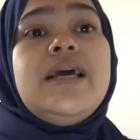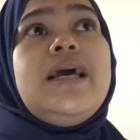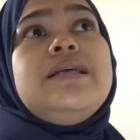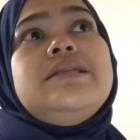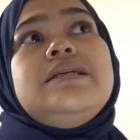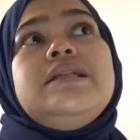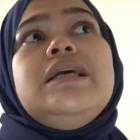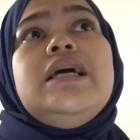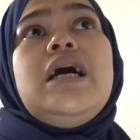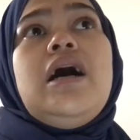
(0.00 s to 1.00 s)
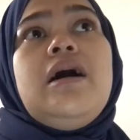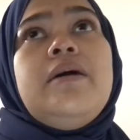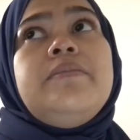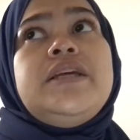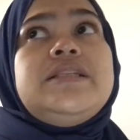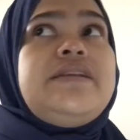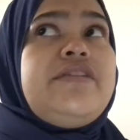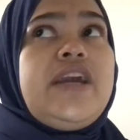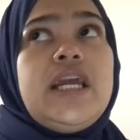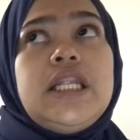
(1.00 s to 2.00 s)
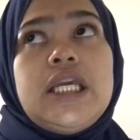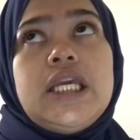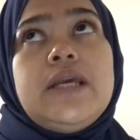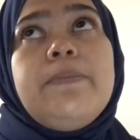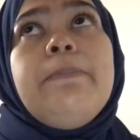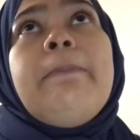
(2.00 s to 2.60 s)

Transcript: as in is there any